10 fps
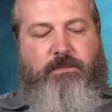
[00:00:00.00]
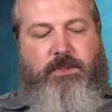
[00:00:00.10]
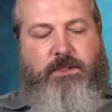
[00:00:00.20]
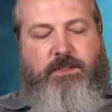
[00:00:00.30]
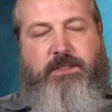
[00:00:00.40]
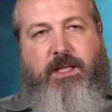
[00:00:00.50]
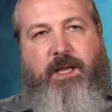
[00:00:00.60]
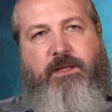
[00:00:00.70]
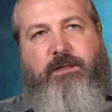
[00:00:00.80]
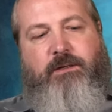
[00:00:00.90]

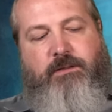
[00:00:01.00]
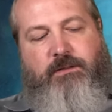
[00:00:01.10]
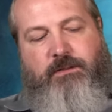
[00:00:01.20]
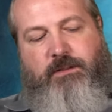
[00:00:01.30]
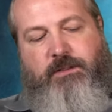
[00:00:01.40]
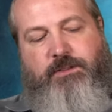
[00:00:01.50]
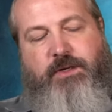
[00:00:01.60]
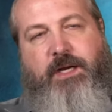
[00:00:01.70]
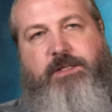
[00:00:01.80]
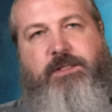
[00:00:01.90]
slander,
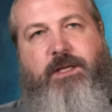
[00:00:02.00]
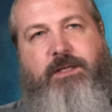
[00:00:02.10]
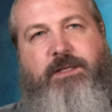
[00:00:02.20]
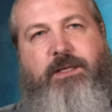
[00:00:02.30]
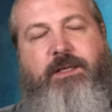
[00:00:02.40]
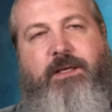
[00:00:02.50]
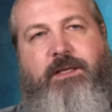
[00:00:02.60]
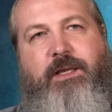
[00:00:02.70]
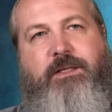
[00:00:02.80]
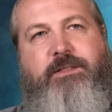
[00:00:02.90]
trash talking
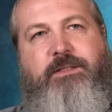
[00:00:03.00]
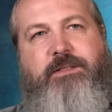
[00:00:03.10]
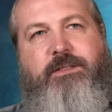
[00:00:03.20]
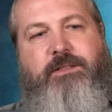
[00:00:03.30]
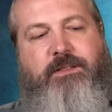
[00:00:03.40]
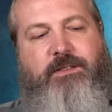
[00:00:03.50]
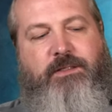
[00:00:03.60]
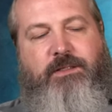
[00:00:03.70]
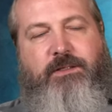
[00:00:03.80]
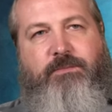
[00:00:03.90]
against
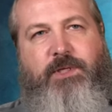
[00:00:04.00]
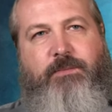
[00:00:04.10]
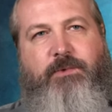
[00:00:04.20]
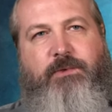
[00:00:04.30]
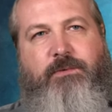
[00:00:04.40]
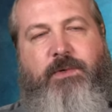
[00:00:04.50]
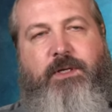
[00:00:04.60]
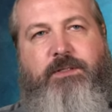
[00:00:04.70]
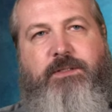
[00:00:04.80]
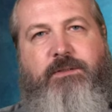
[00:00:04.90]
people who
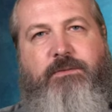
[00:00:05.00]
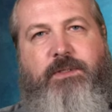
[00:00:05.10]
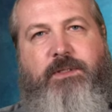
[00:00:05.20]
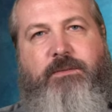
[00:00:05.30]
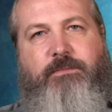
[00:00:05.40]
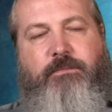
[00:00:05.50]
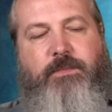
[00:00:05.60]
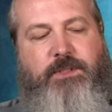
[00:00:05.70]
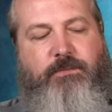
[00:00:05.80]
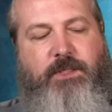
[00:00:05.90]
want to
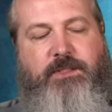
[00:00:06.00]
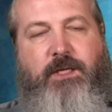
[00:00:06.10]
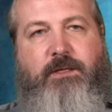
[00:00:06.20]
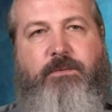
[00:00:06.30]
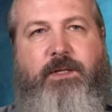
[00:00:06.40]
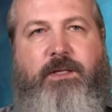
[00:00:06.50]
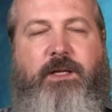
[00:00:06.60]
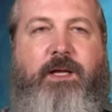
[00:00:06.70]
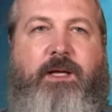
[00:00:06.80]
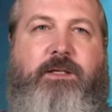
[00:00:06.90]
be genuine
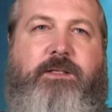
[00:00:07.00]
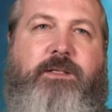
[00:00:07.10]
and